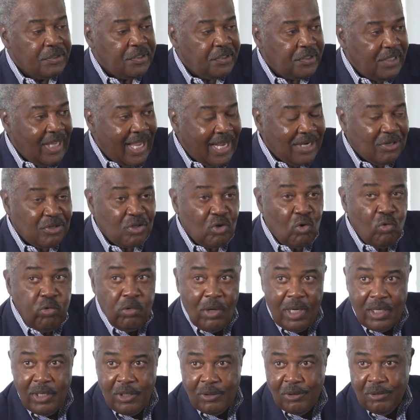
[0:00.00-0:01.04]
status
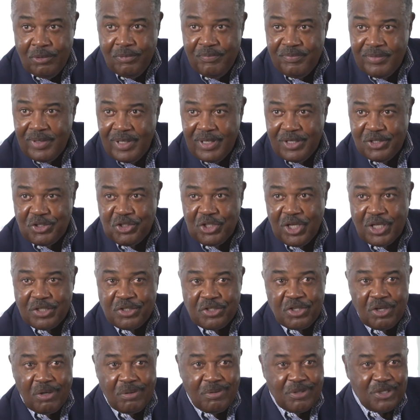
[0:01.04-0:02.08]
quo is
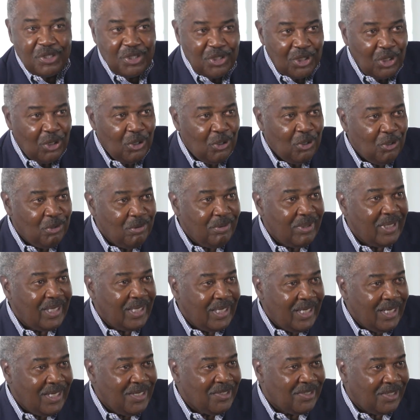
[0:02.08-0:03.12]
just so
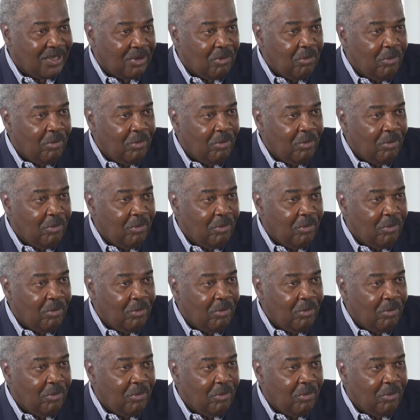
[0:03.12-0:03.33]
easy.